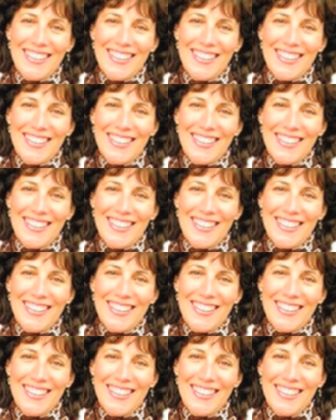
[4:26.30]

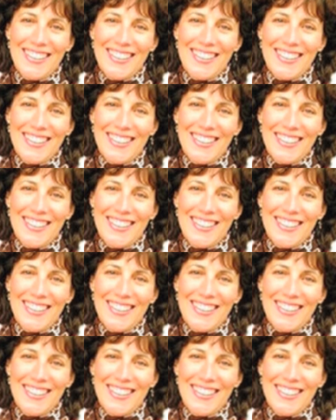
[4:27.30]

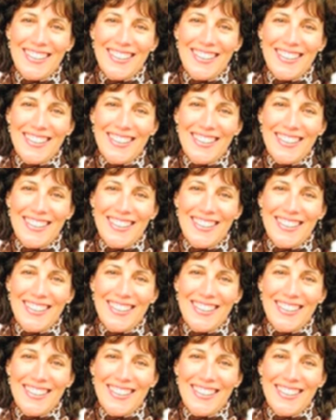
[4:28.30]

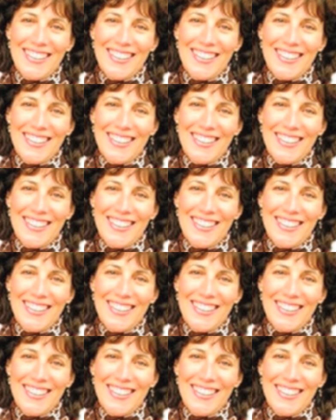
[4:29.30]

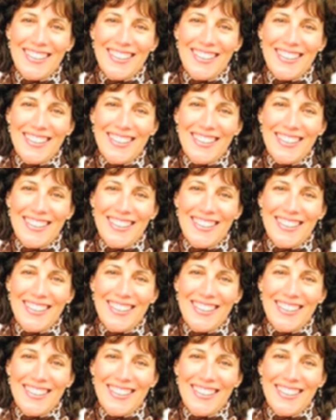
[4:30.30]
[no speech]